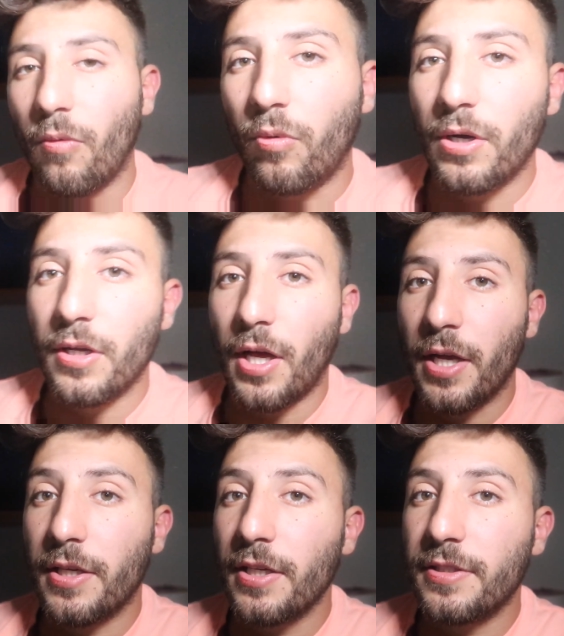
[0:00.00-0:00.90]
Well,
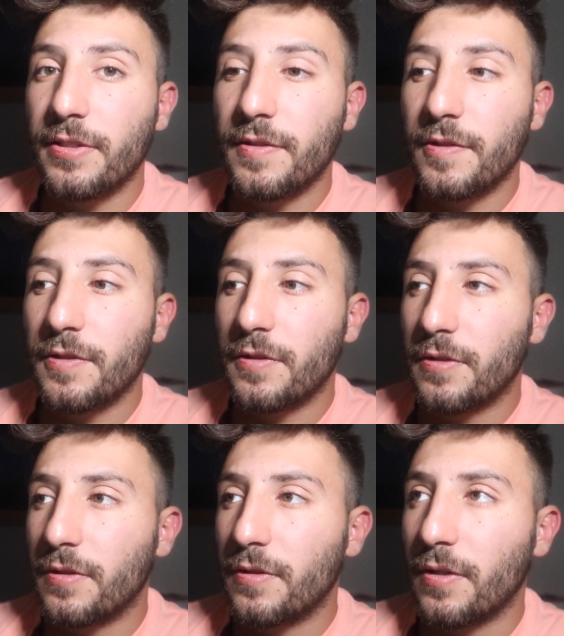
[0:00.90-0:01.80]
I
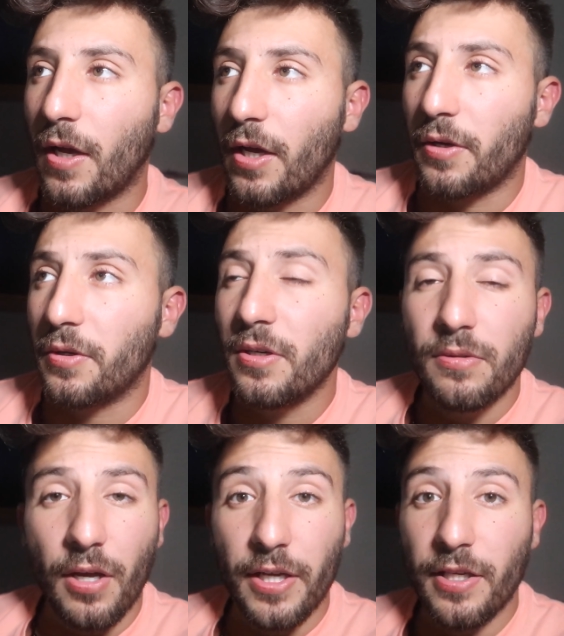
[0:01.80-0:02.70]
guess, I don't
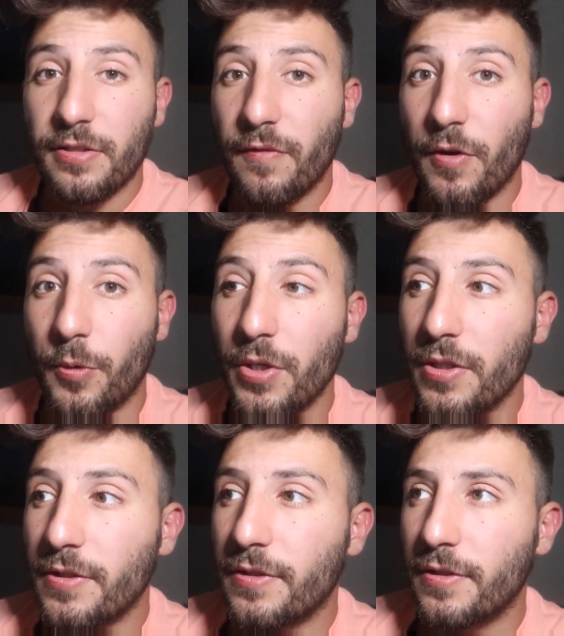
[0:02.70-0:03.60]
know. I guess if it
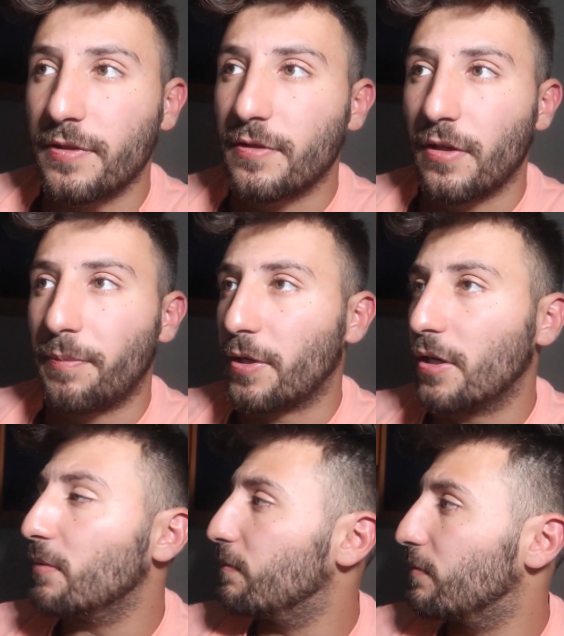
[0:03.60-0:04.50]
works, he's gonna pick
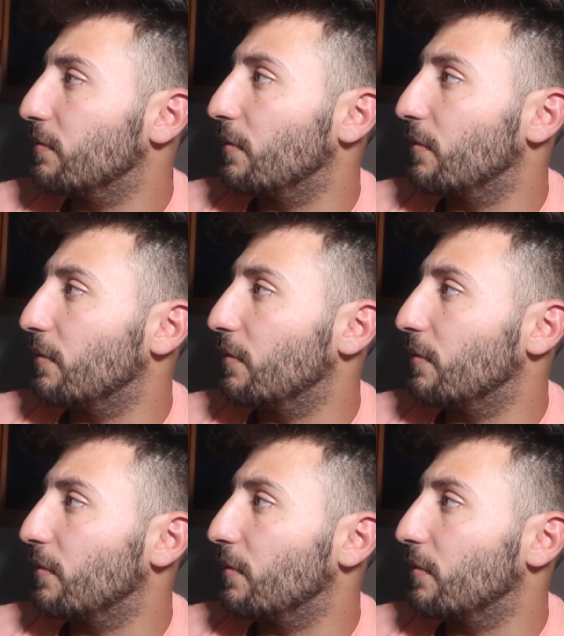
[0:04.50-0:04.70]
up.